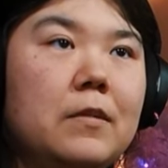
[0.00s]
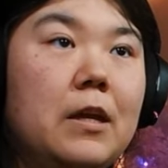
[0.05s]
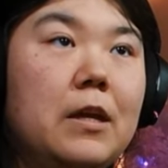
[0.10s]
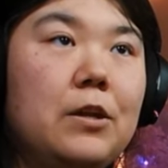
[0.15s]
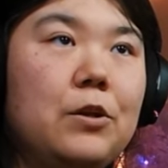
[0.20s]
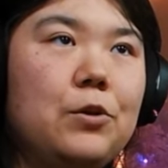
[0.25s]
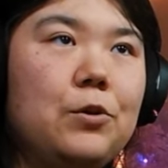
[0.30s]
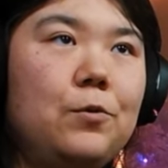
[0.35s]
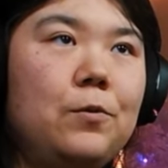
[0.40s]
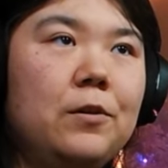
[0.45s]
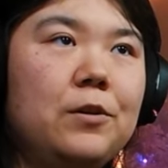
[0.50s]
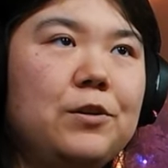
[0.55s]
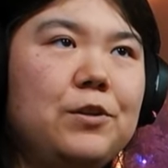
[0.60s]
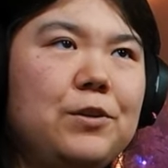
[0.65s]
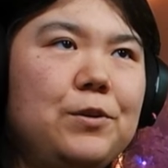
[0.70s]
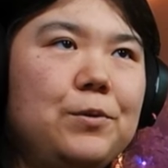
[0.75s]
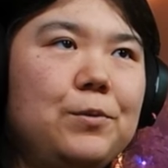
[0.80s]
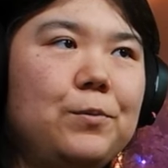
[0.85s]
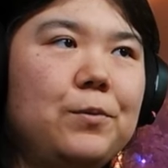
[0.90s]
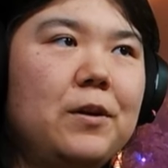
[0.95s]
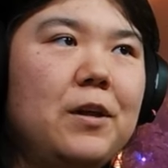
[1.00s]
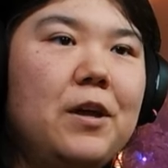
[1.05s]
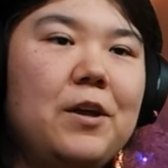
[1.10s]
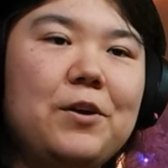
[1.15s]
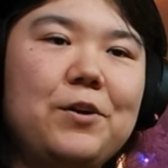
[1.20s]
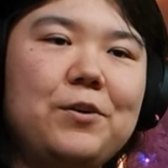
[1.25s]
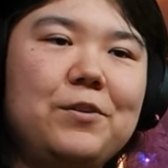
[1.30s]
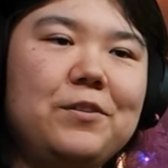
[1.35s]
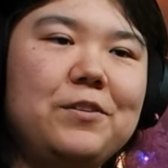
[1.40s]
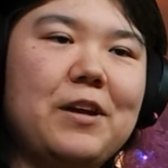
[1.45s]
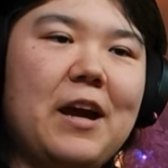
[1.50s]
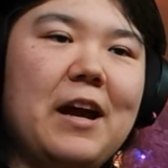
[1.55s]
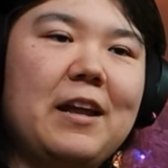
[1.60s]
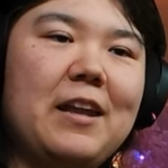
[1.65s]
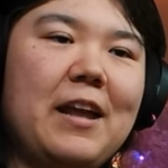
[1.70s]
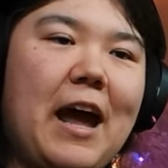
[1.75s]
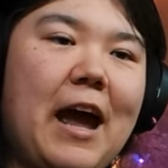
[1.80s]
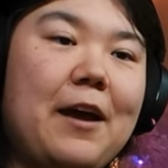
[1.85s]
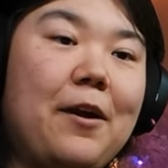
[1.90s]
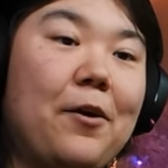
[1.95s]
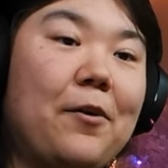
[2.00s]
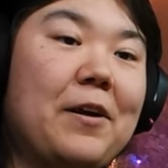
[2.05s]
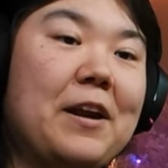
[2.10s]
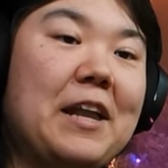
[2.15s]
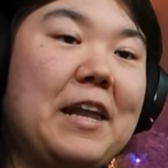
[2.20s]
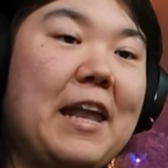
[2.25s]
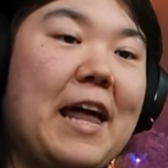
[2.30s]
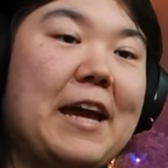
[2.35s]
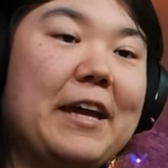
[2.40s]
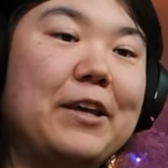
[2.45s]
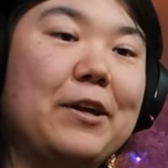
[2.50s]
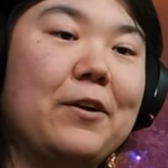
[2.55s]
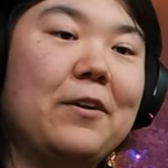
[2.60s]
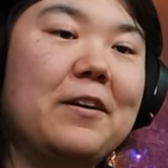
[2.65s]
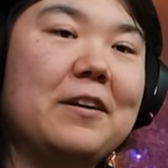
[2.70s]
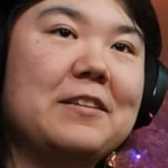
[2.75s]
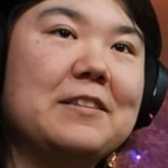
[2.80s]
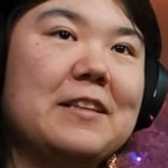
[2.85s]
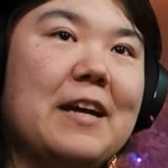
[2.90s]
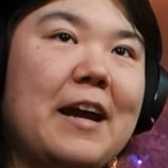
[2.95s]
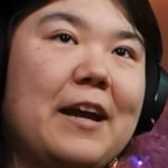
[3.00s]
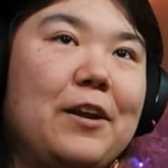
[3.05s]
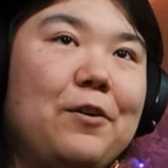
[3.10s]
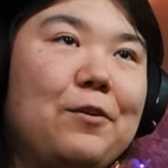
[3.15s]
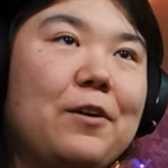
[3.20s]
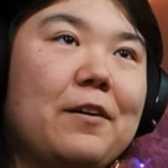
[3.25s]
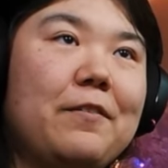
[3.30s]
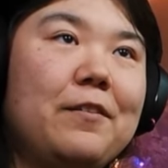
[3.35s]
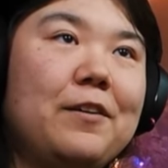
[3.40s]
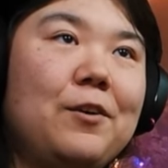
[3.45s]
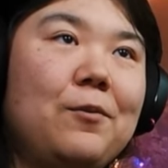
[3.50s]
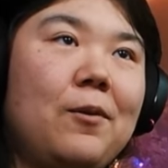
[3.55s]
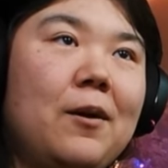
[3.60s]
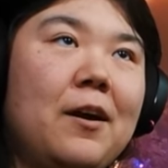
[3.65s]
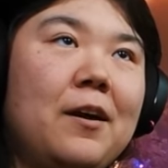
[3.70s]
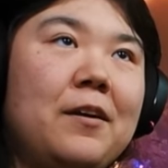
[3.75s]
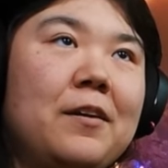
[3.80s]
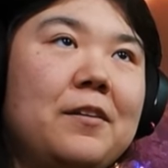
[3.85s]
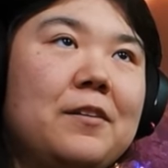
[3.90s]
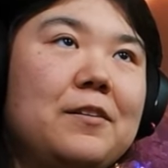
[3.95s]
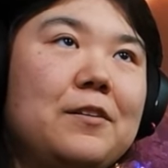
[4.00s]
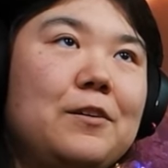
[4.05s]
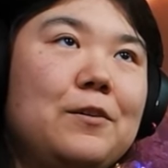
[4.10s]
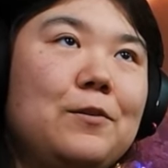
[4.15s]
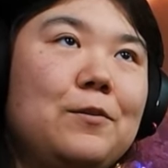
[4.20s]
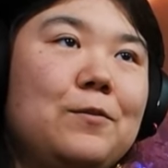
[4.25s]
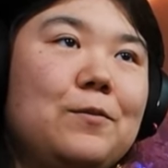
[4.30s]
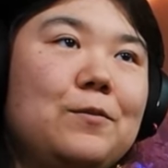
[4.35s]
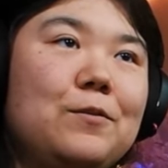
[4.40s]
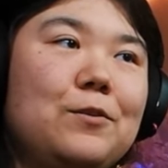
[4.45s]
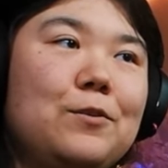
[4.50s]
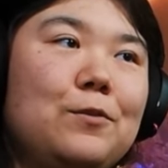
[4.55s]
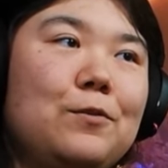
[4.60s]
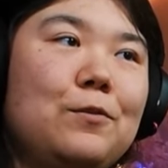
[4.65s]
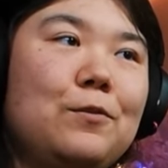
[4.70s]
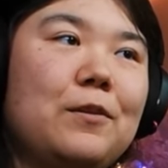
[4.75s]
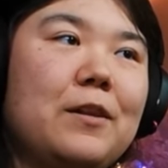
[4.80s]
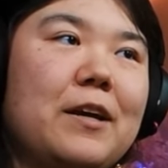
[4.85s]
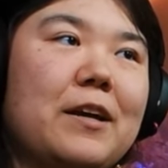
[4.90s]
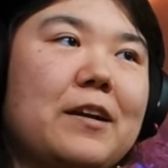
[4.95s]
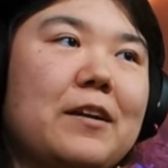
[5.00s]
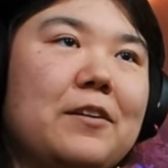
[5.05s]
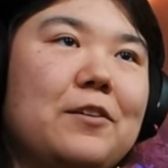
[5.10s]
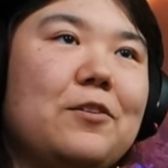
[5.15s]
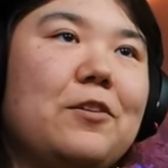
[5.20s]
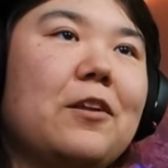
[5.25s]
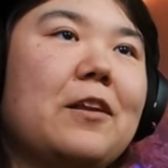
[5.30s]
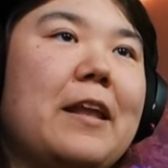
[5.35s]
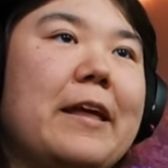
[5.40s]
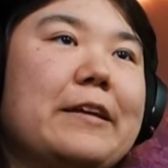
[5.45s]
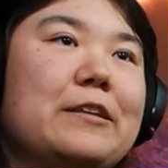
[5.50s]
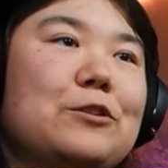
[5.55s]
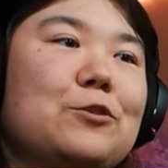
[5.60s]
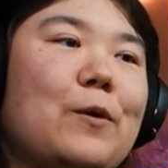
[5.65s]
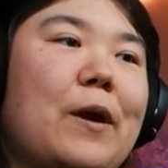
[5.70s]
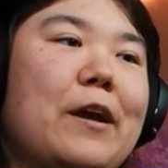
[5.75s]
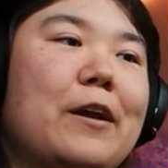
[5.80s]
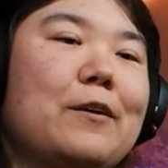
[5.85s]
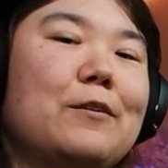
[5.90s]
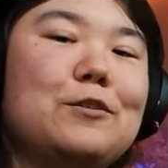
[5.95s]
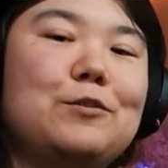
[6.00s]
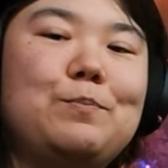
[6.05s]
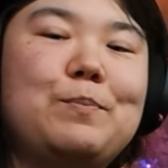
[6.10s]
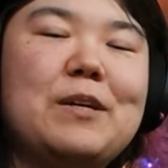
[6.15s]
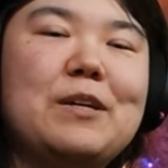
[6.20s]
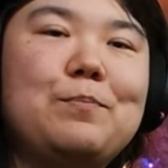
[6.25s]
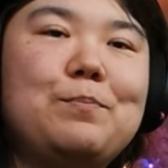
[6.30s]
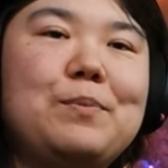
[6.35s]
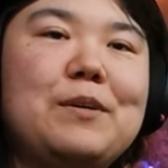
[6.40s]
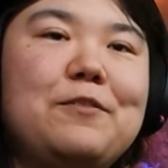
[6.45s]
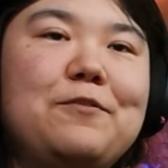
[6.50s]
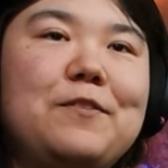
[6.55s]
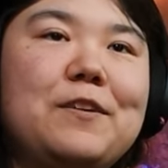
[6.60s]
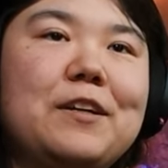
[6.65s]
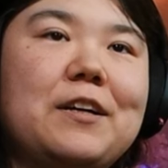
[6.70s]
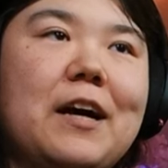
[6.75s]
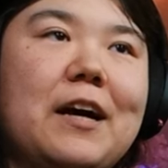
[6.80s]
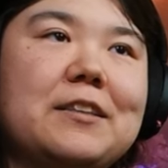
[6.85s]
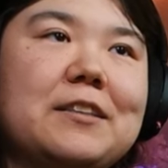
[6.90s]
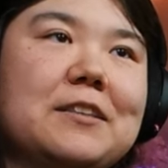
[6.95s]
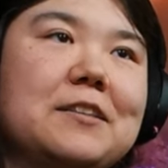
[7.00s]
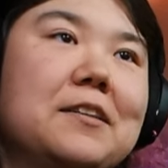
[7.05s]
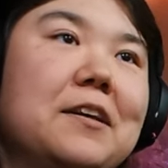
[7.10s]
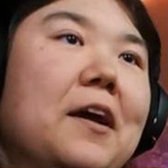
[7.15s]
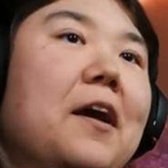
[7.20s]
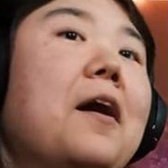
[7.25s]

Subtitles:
And who are you? I already like your design, whoever you are. You look like Stryker's big beefy cousin.